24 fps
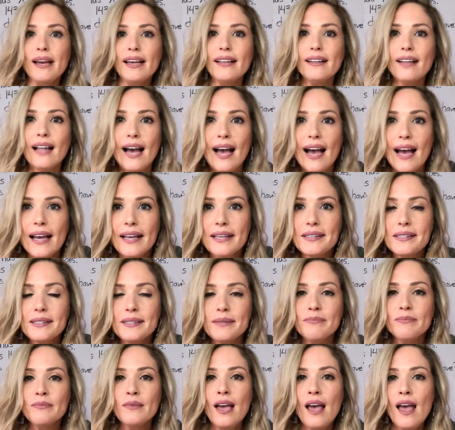class
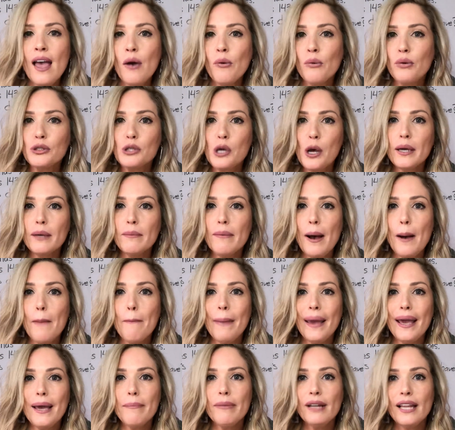were talking about
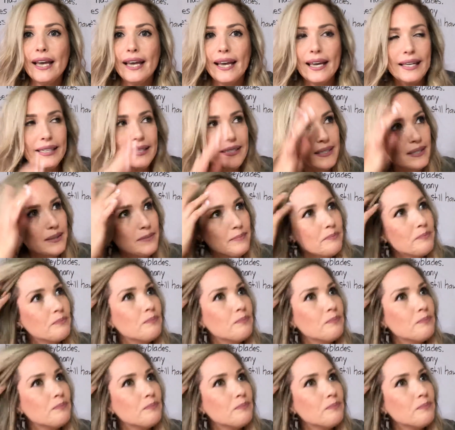beyblades.